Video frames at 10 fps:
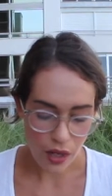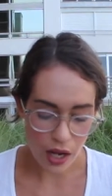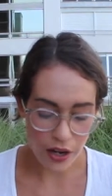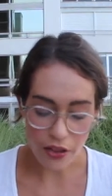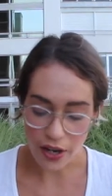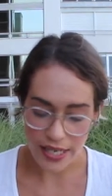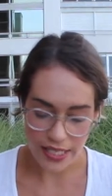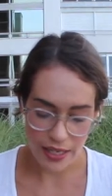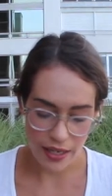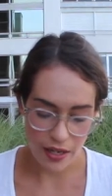another
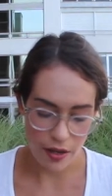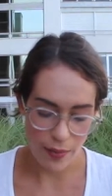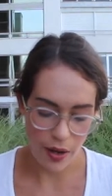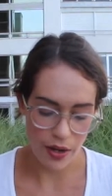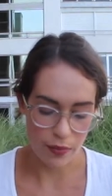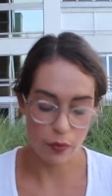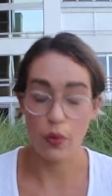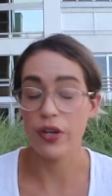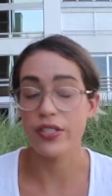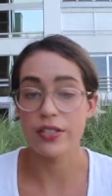idea about
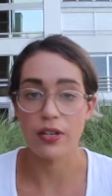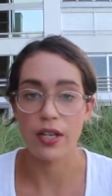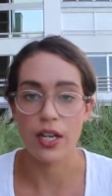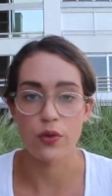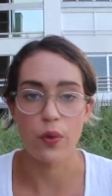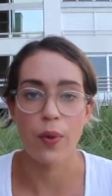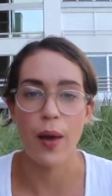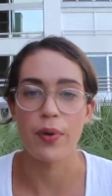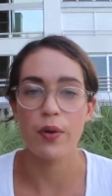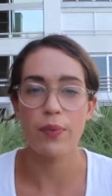royalties or intellectual
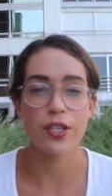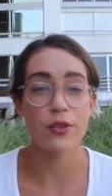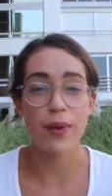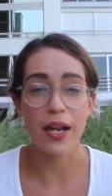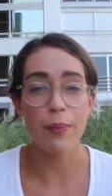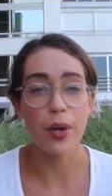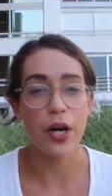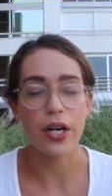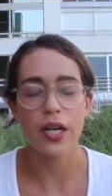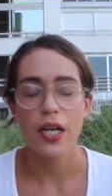property would be to write a
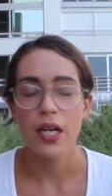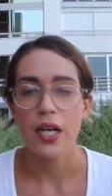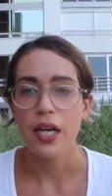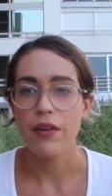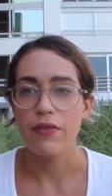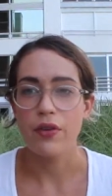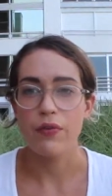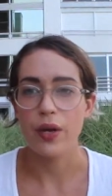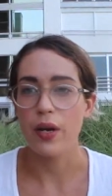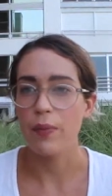book. If
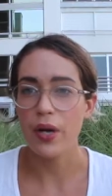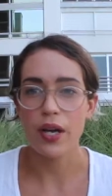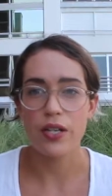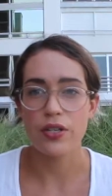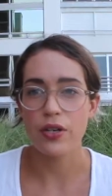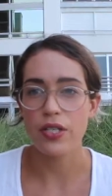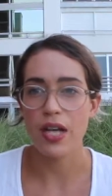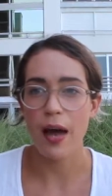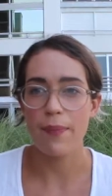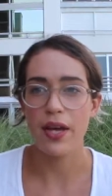you've written a book on a certain
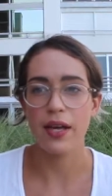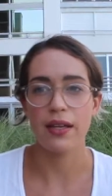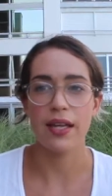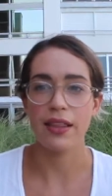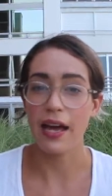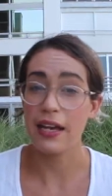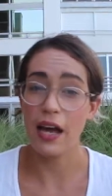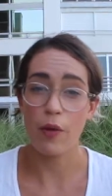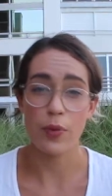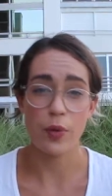topic, like that can
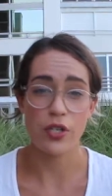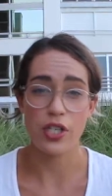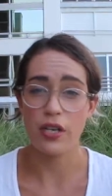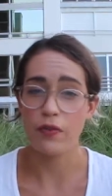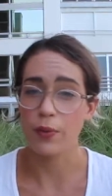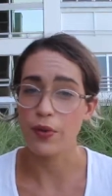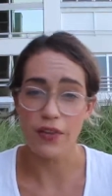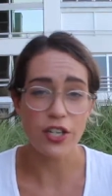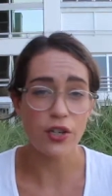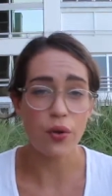help you achieve your
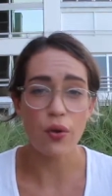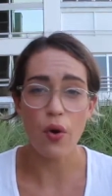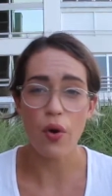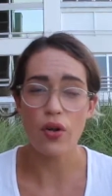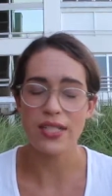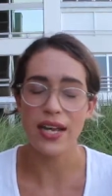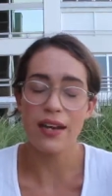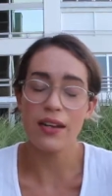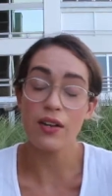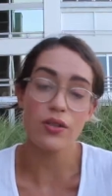professional goals, and
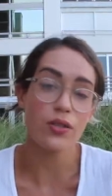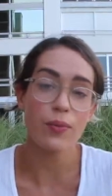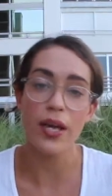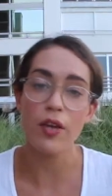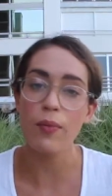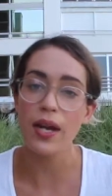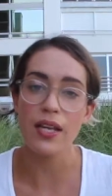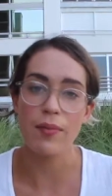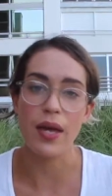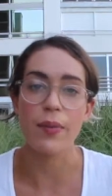it can also make you
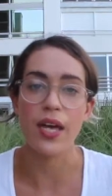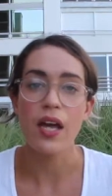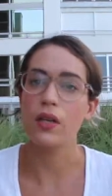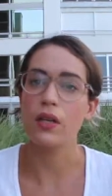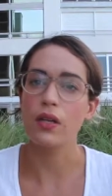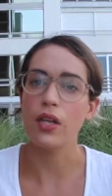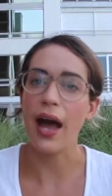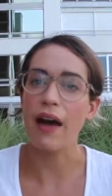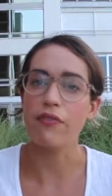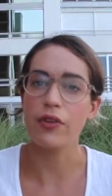money maybe. The
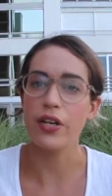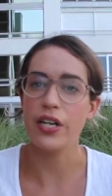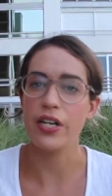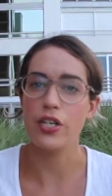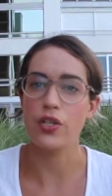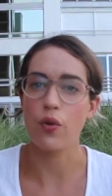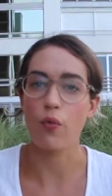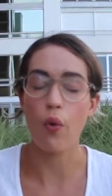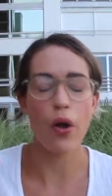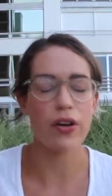average
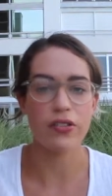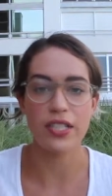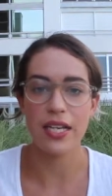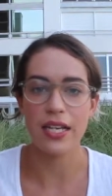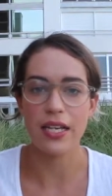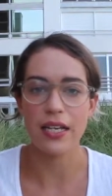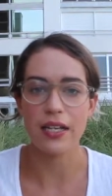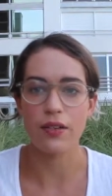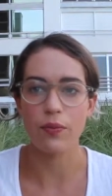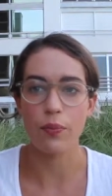royalty
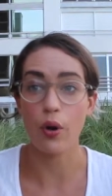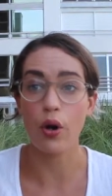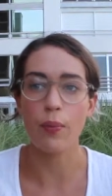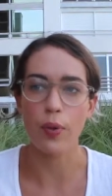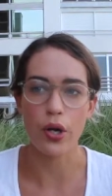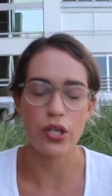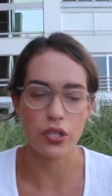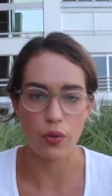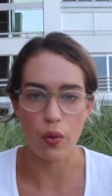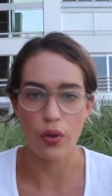per book
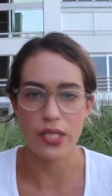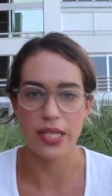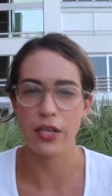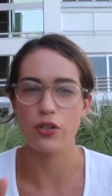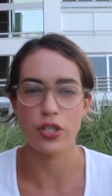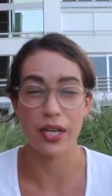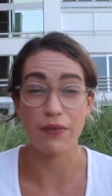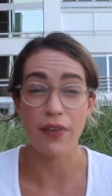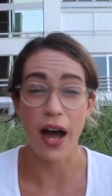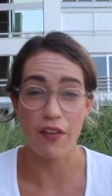sold is like usually like
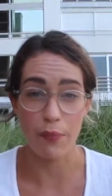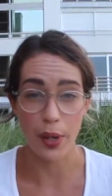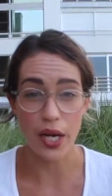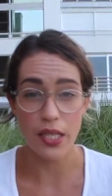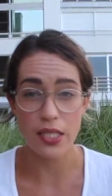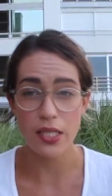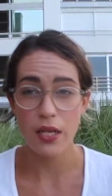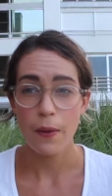five bucks.